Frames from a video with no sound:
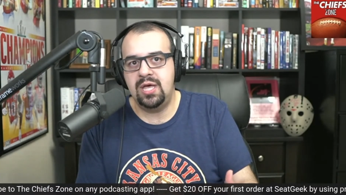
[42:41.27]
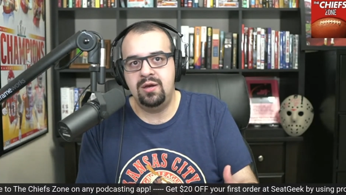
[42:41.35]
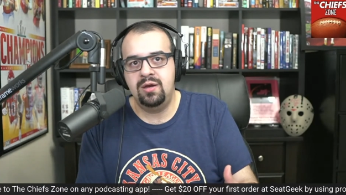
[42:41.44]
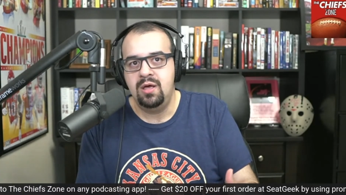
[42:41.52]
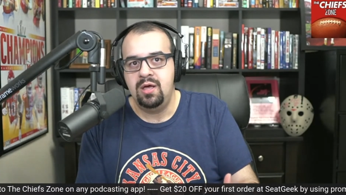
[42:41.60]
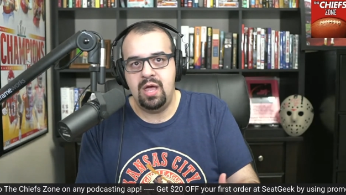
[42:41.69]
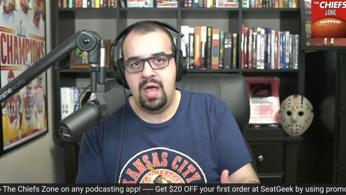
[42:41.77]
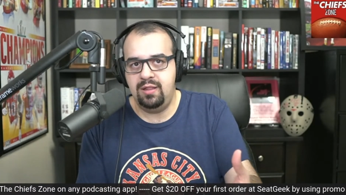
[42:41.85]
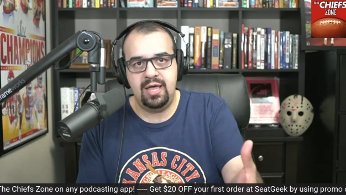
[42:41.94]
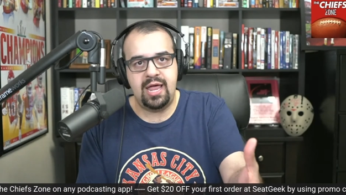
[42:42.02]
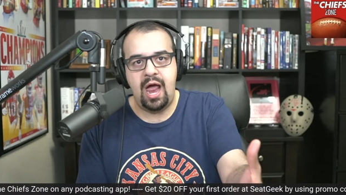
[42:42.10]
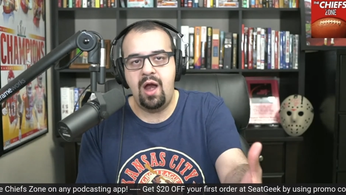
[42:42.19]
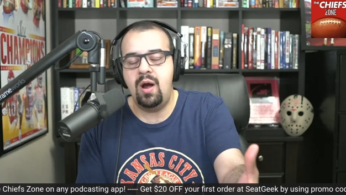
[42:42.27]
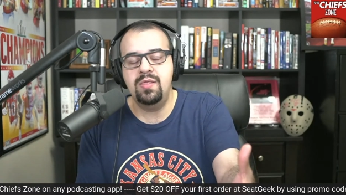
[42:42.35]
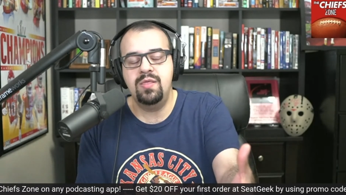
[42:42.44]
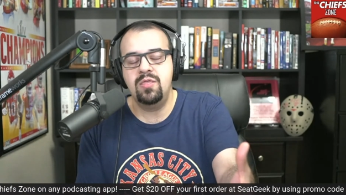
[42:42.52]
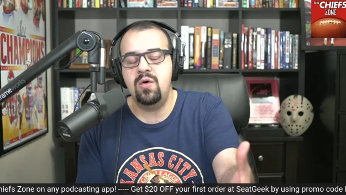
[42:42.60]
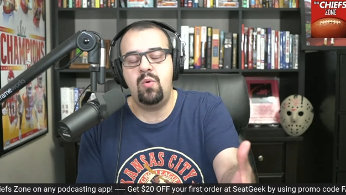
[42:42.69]
And
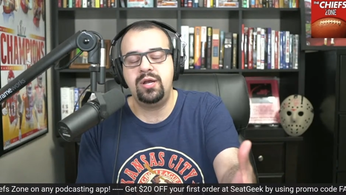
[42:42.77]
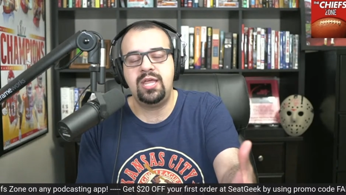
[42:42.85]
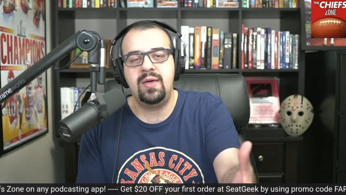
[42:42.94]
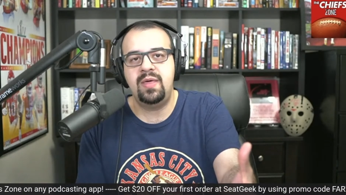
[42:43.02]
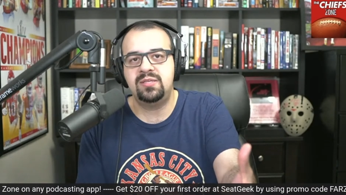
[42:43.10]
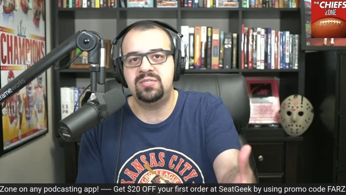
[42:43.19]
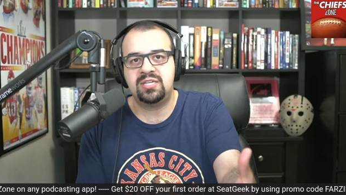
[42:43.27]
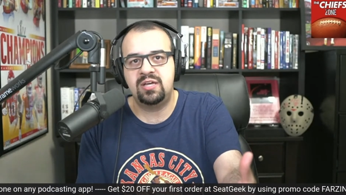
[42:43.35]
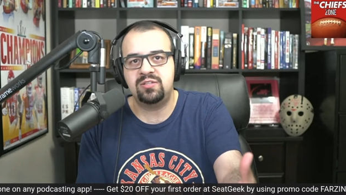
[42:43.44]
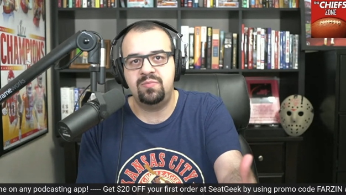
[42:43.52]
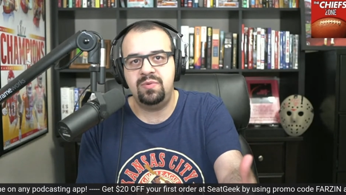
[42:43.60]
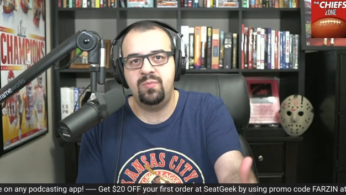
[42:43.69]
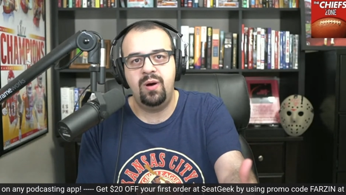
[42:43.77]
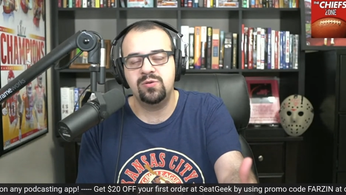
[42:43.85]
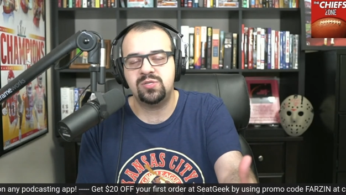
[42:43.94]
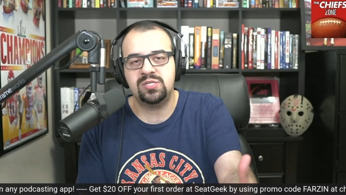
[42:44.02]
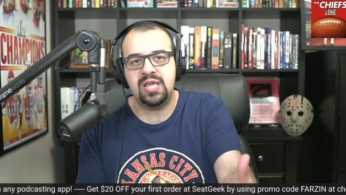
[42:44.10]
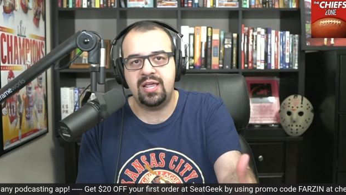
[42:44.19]
the one game that sticks out to me the
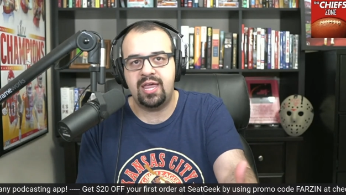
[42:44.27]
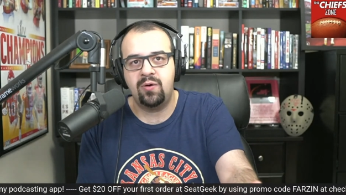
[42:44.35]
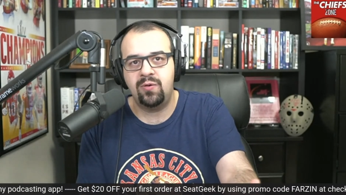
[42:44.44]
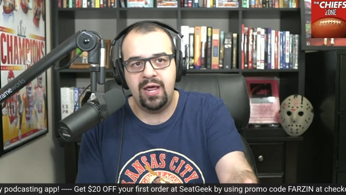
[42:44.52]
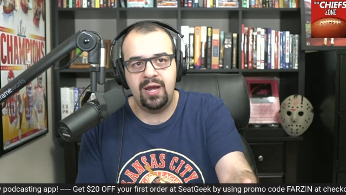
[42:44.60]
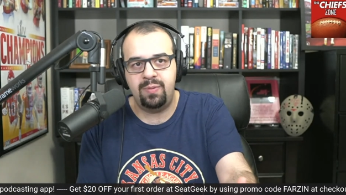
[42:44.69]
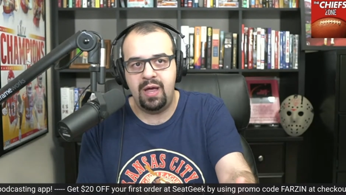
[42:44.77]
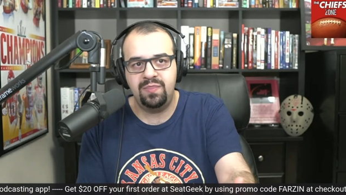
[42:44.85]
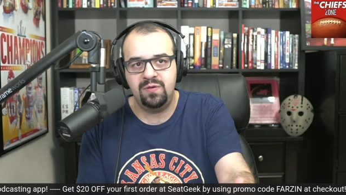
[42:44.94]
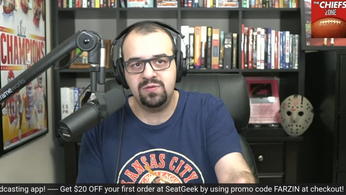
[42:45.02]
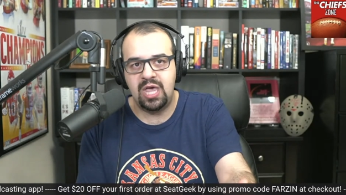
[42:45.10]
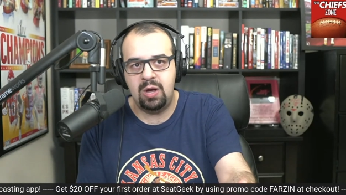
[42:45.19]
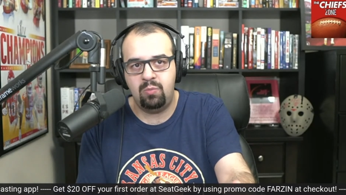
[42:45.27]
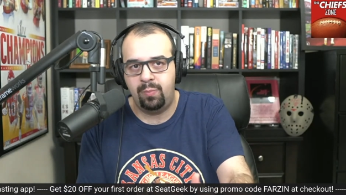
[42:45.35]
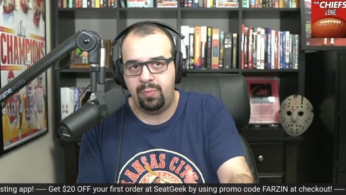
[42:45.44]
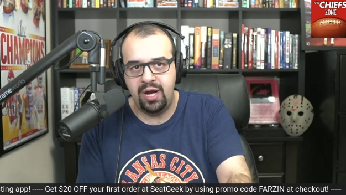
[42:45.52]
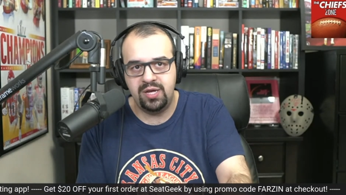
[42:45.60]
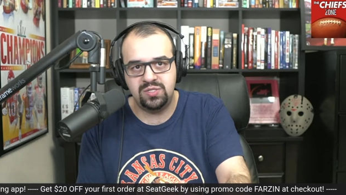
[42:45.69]
most is that Carolina Panthers game where
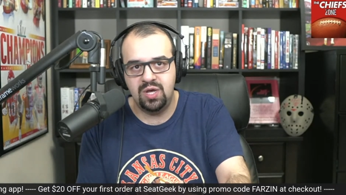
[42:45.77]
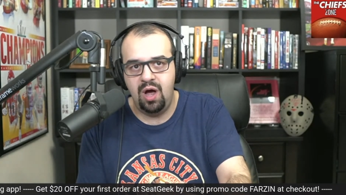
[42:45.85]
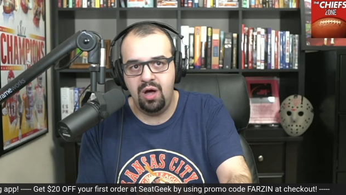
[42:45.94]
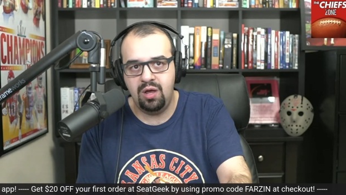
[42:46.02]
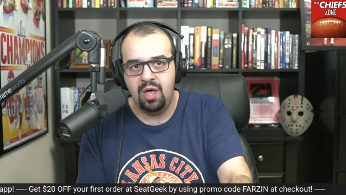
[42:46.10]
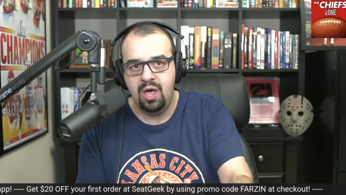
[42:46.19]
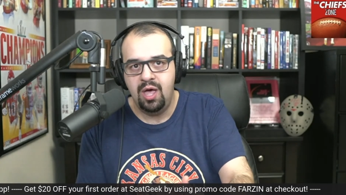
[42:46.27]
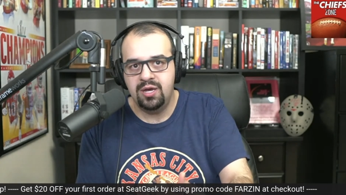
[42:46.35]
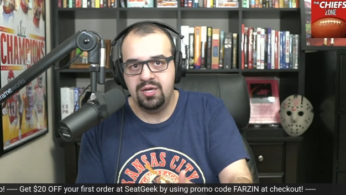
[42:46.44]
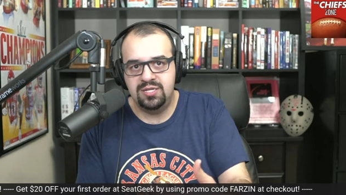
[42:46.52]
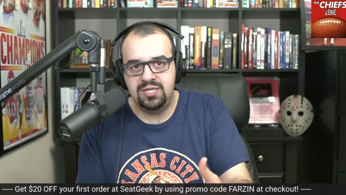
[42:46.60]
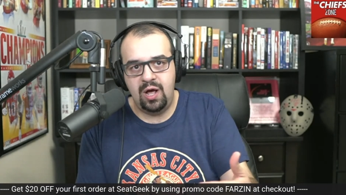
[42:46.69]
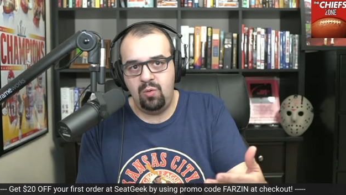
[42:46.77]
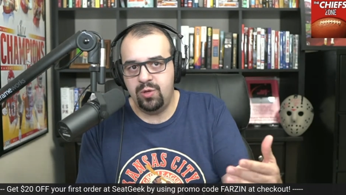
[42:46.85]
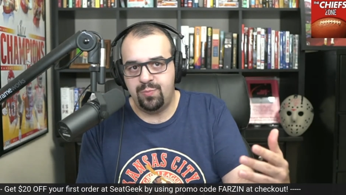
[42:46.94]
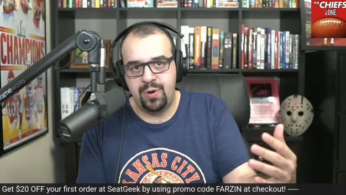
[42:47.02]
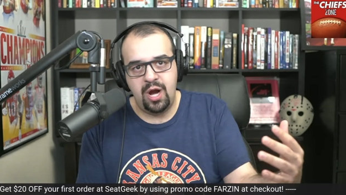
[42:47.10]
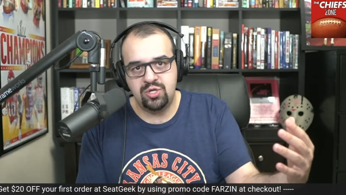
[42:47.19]
Bryce Young dealt
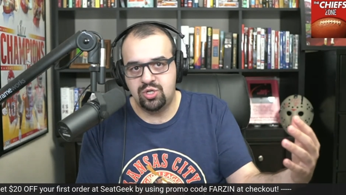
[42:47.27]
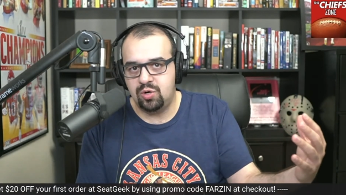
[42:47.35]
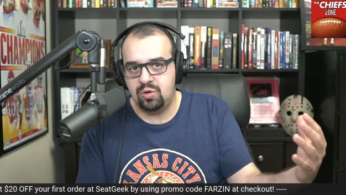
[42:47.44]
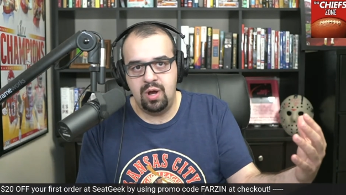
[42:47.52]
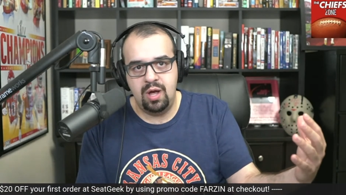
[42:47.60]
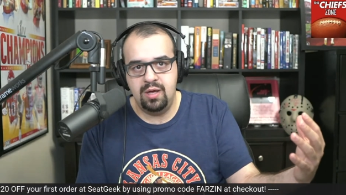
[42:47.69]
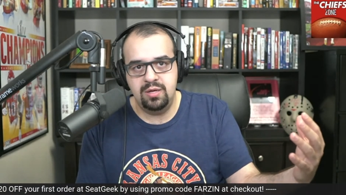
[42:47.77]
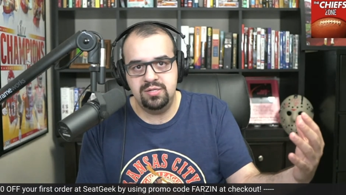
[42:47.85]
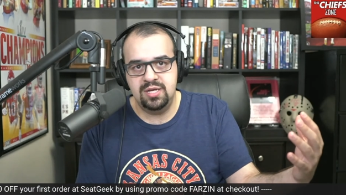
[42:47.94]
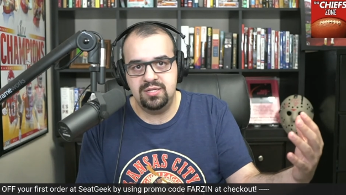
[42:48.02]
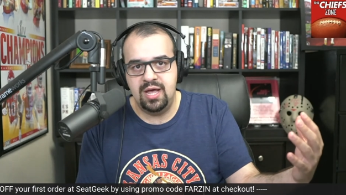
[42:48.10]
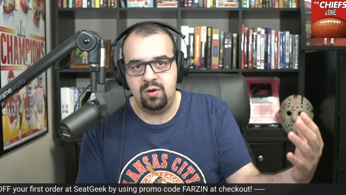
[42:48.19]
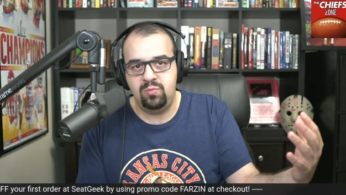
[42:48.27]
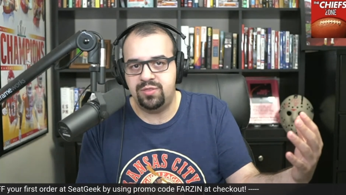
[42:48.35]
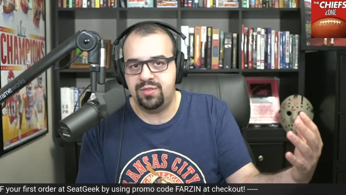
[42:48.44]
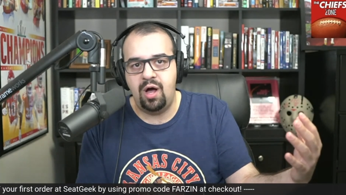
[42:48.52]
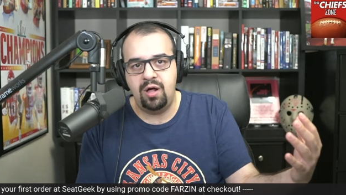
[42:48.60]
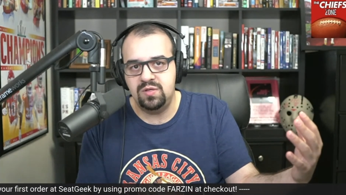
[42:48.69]
with pressure, dealt
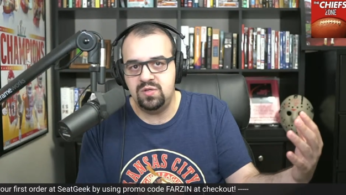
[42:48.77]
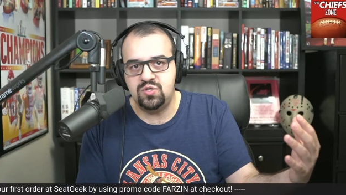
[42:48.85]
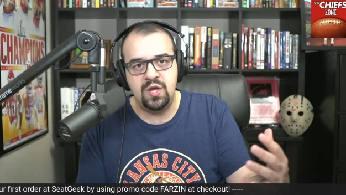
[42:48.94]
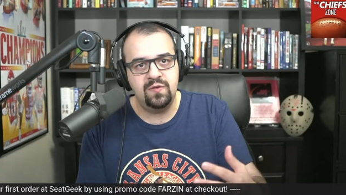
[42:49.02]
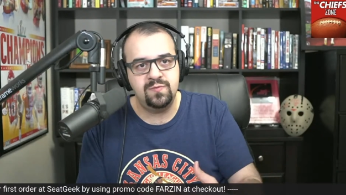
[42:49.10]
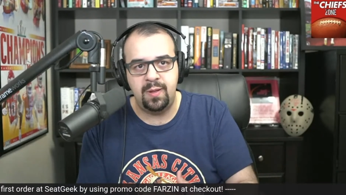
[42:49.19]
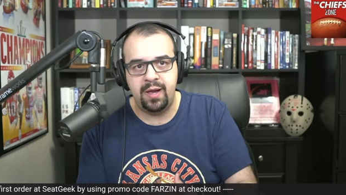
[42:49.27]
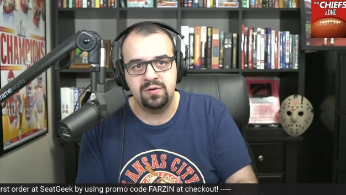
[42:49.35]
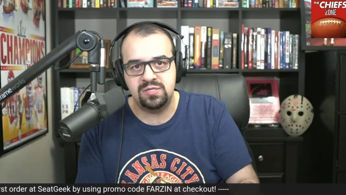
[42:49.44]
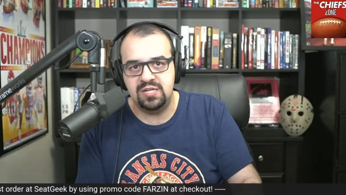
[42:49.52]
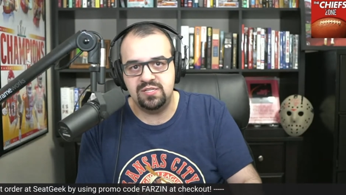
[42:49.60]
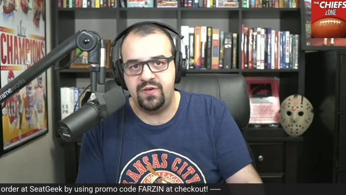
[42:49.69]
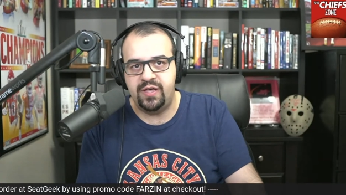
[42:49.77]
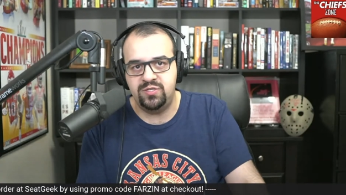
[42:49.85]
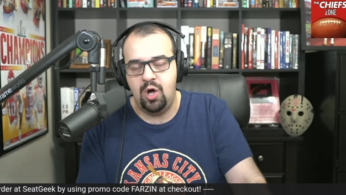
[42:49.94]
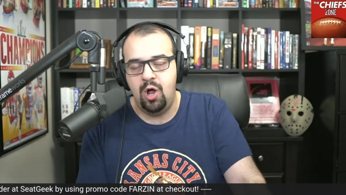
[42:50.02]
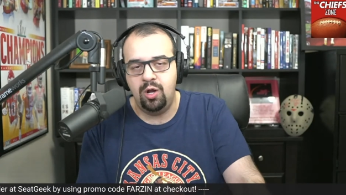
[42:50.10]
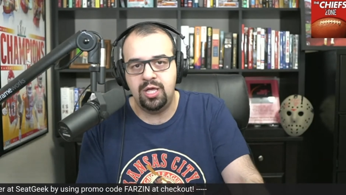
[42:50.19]
with all these Chiefs players in his
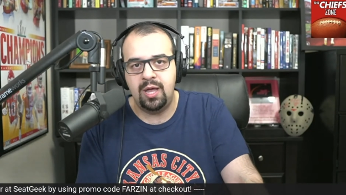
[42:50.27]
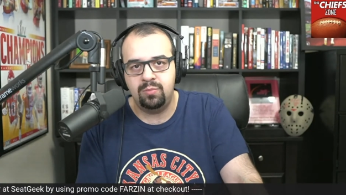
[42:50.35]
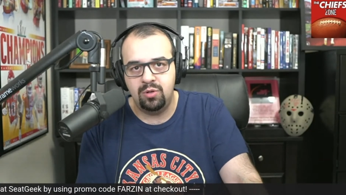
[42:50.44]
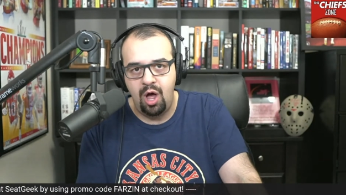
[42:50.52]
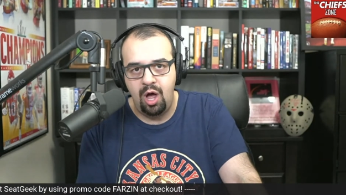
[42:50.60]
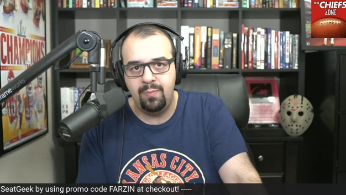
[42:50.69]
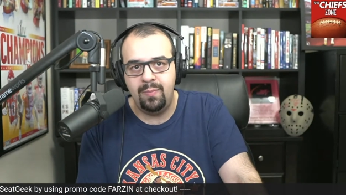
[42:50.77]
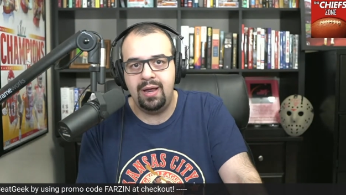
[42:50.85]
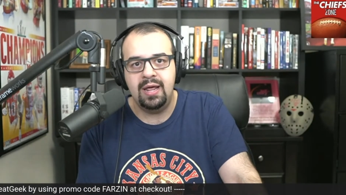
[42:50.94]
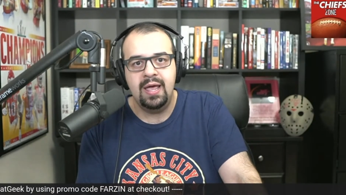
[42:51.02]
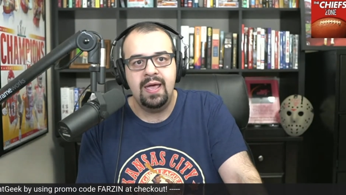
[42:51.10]
face all game long, but